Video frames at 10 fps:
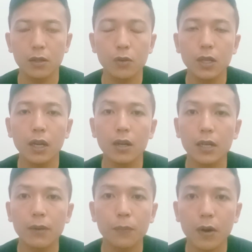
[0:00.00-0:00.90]

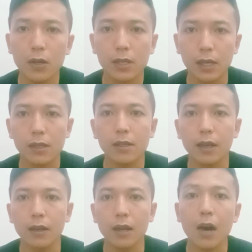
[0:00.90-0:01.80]
learning process
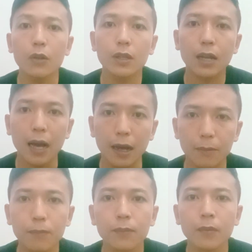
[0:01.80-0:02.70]
and
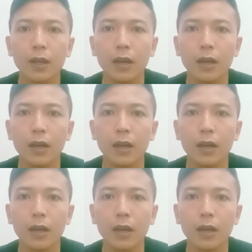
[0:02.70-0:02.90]
outcome